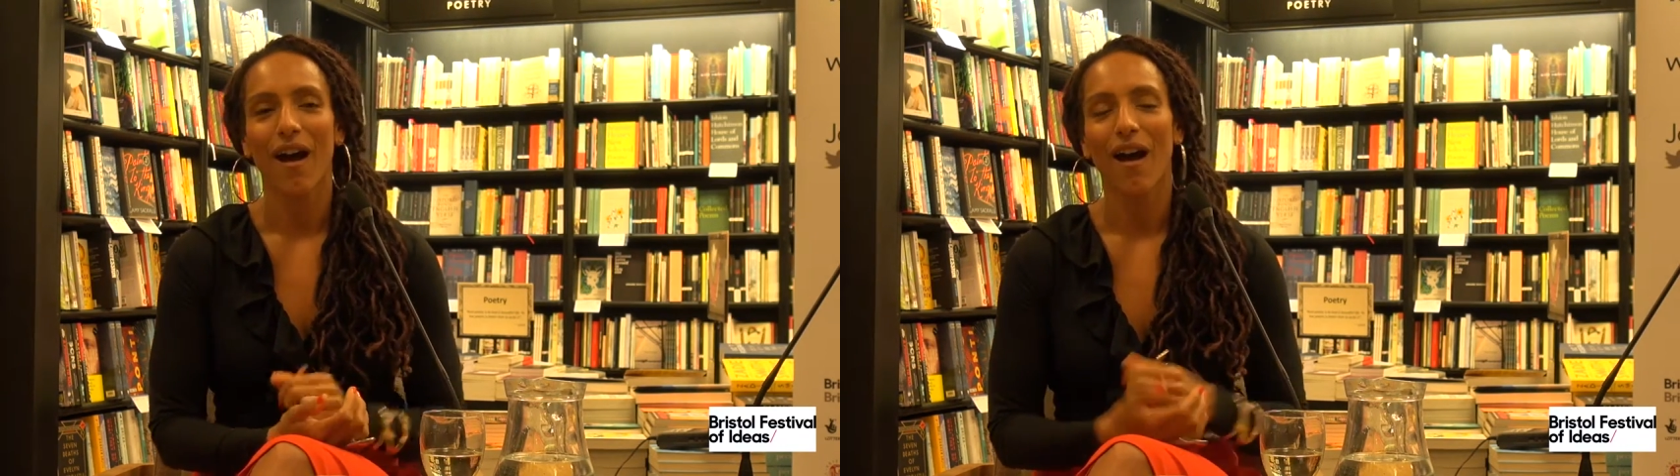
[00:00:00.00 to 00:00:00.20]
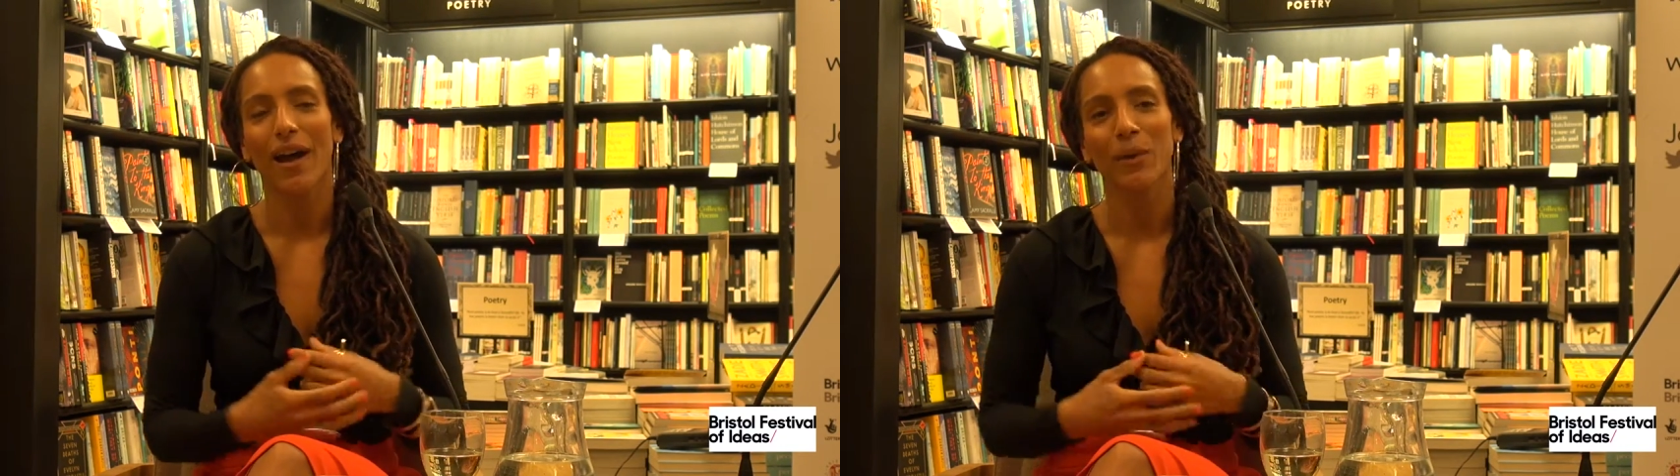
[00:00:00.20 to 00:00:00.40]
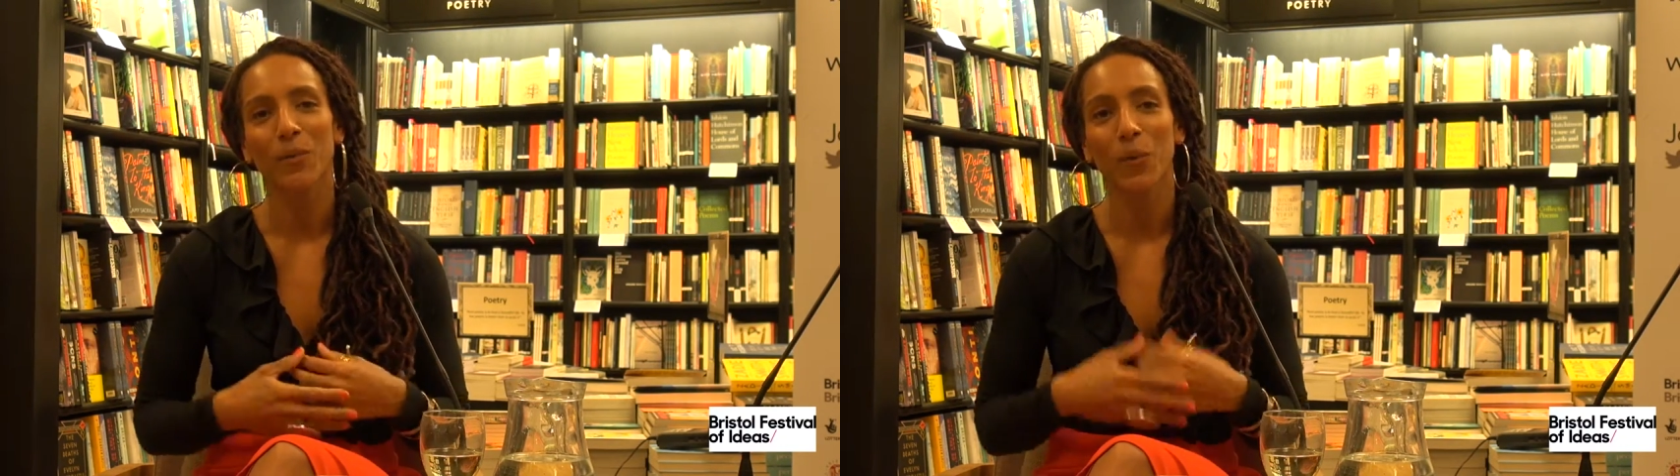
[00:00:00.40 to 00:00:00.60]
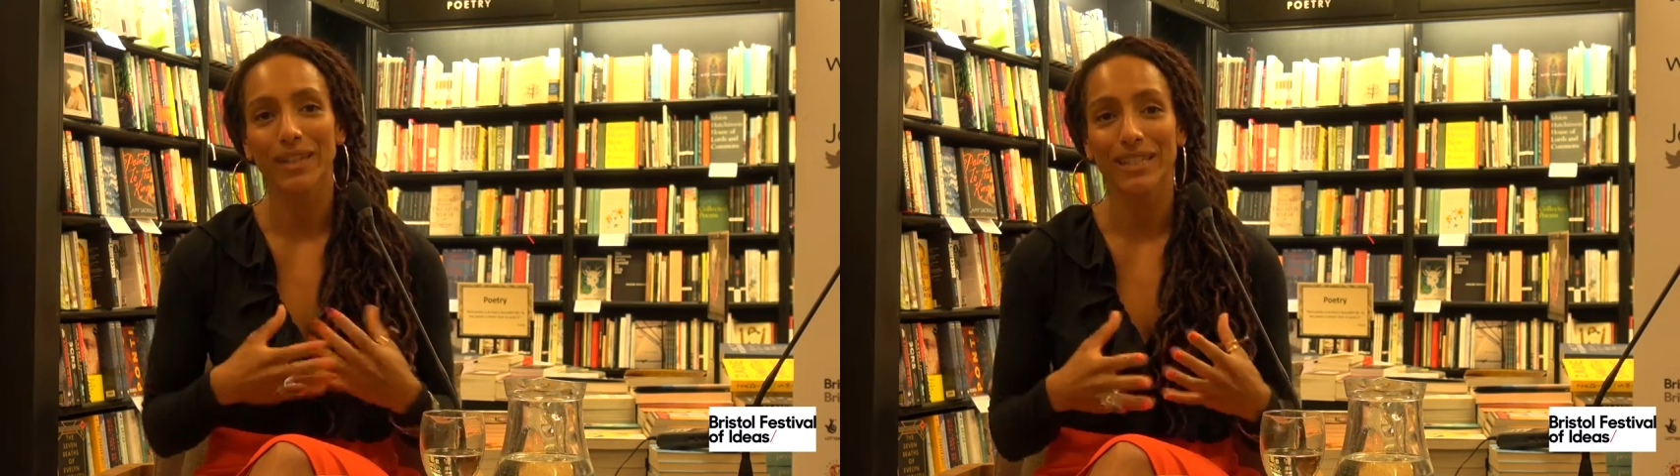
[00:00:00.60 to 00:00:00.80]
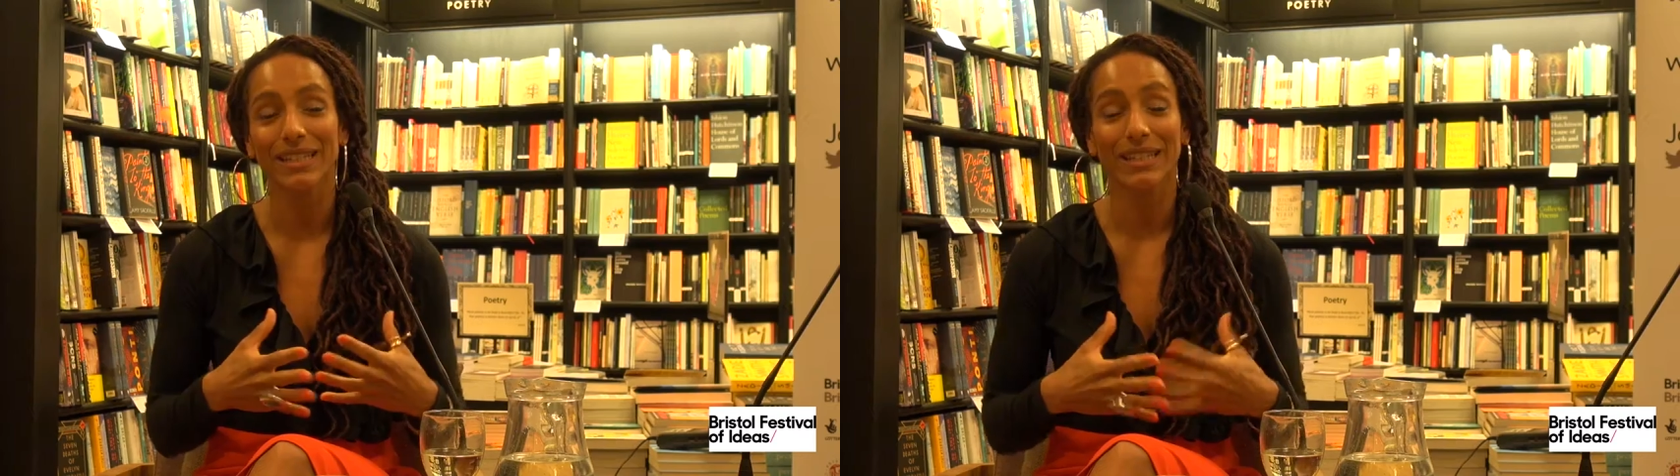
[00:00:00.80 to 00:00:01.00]
I
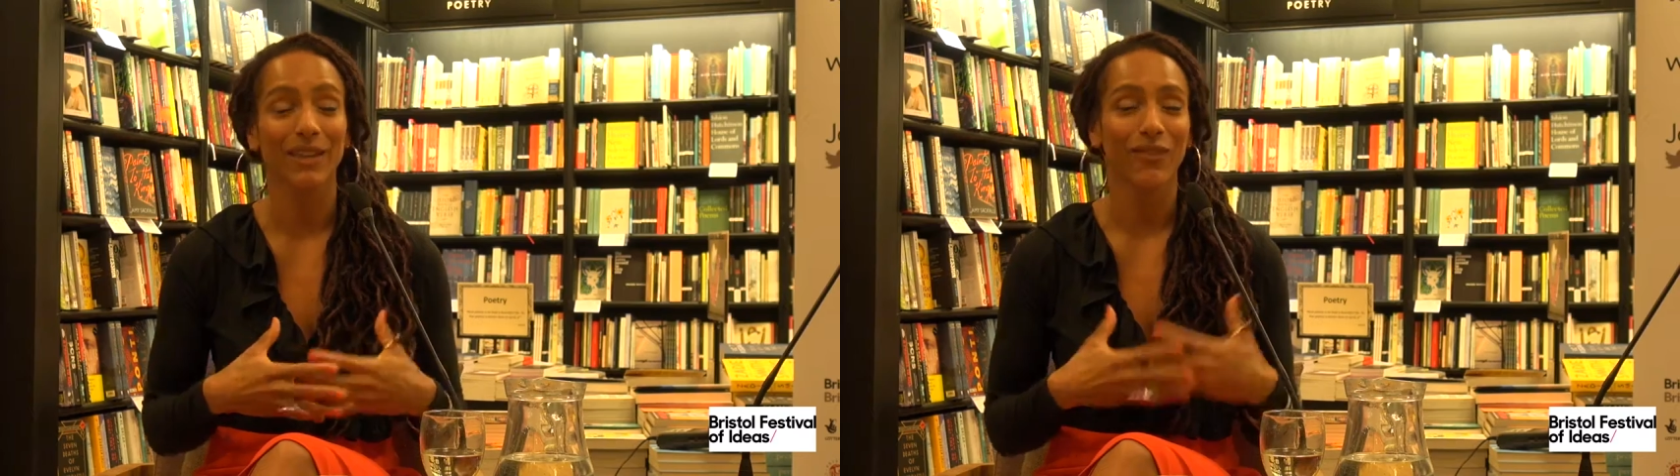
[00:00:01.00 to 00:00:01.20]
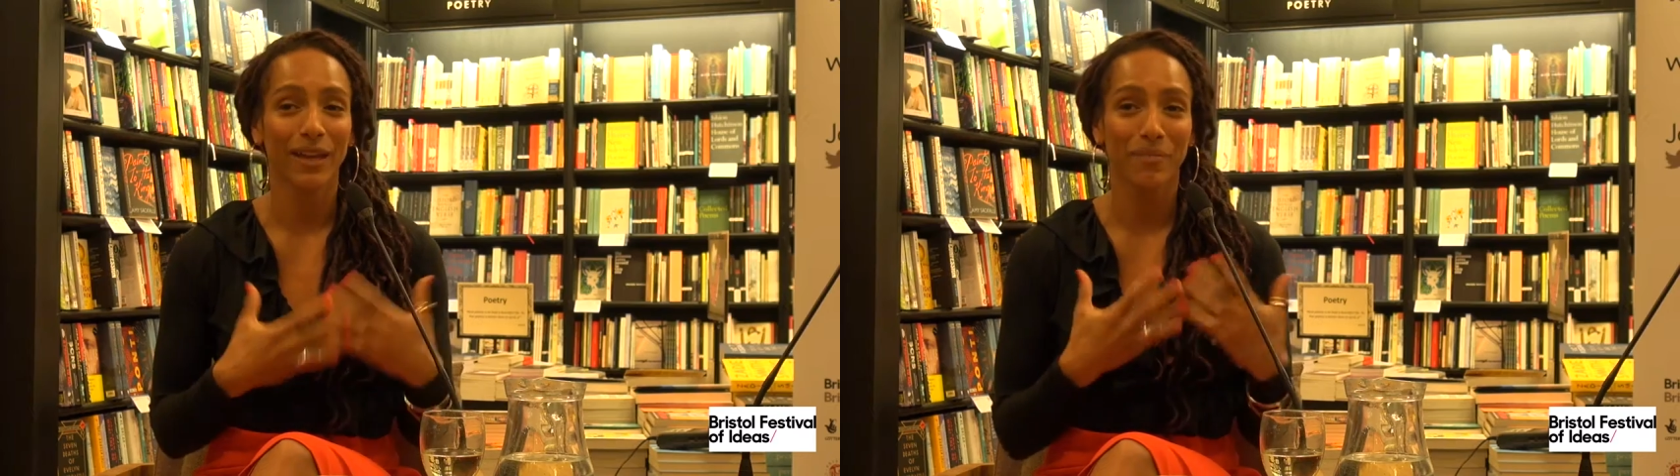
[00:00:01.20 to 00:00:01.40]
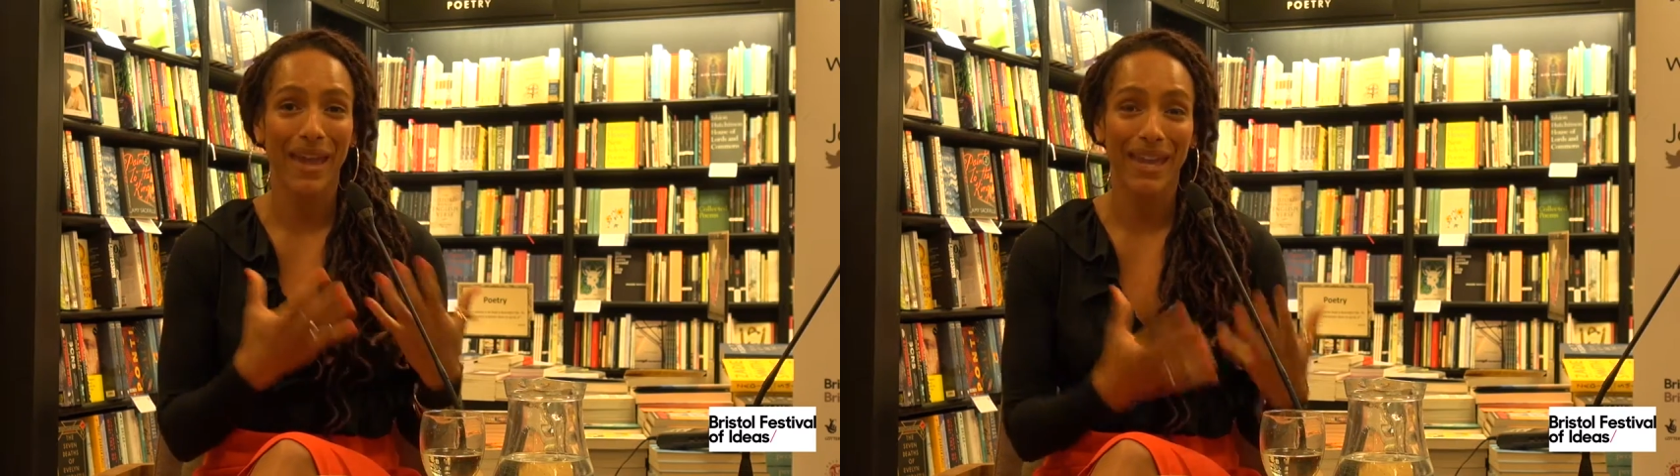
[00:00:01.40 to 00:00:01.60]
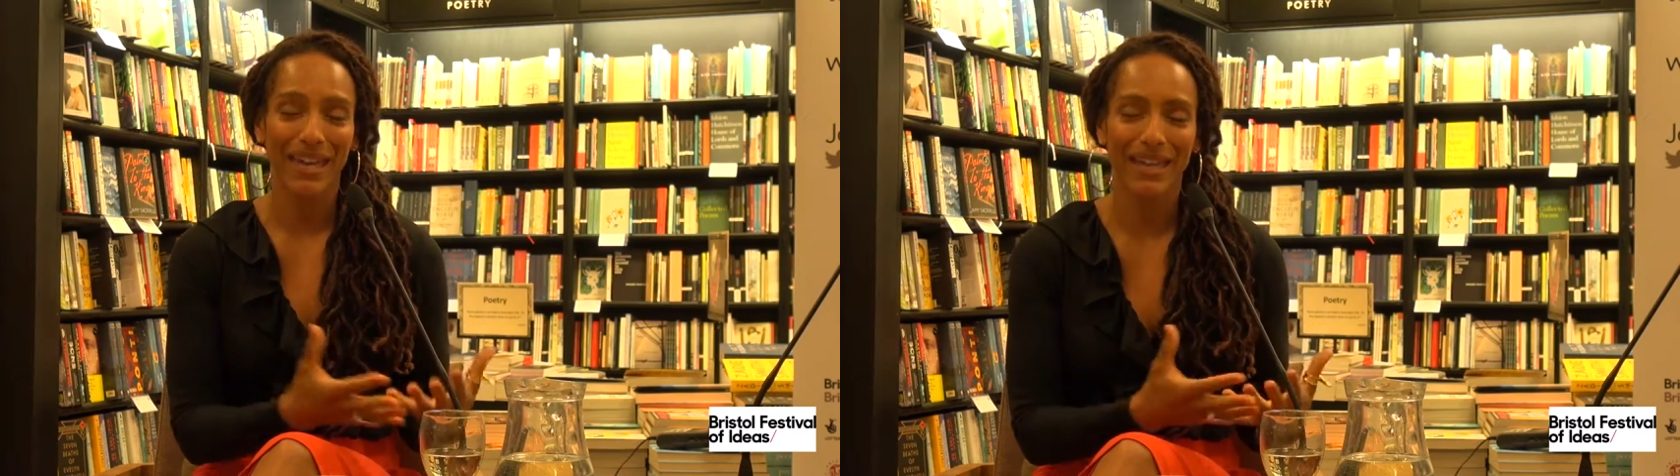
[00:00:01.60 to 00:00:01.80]
wanted to see if I could make it